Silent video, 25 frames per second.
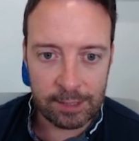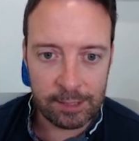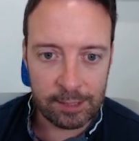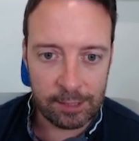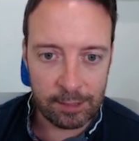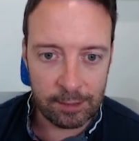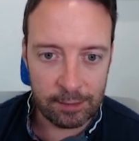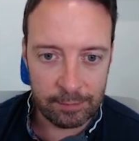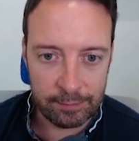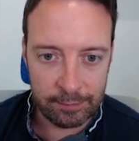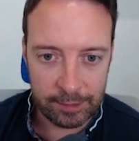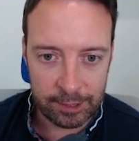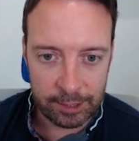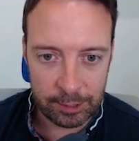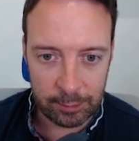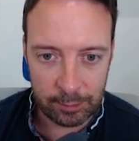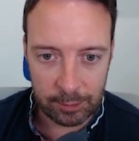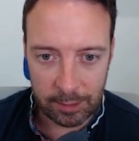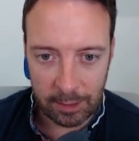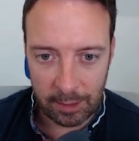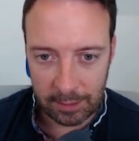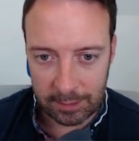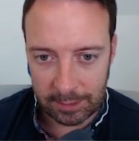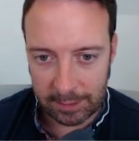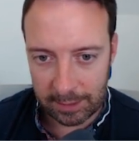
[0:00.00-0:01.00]
So visual
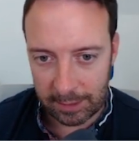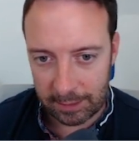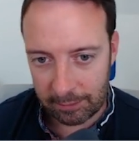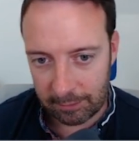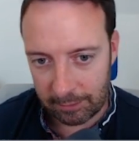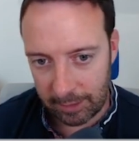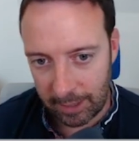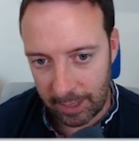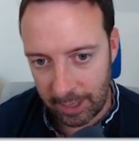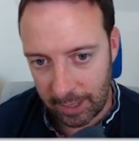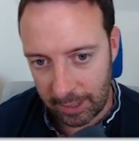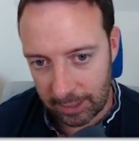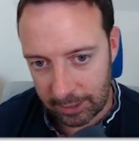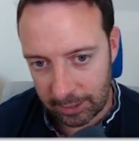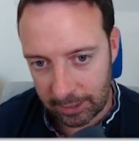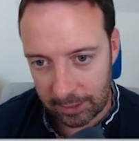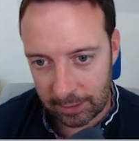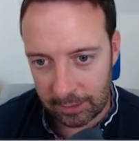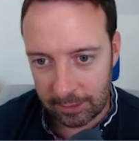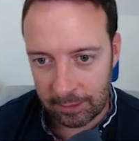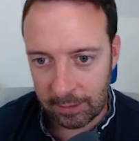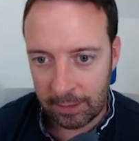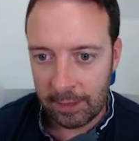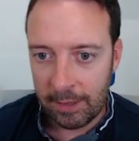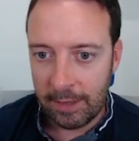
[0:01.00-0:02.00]
content
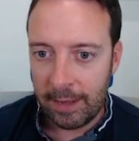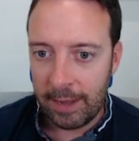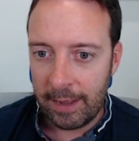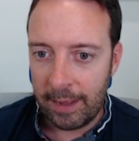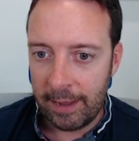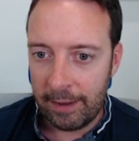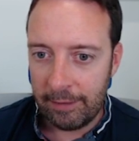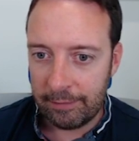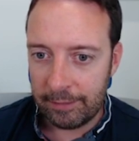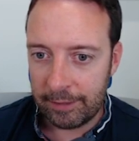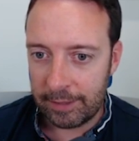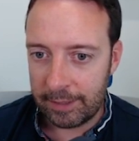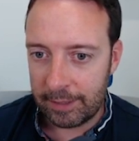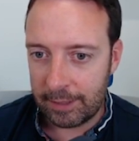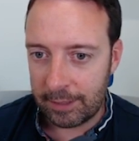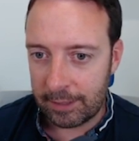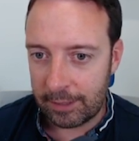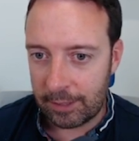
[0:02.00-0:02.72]
creation, everything.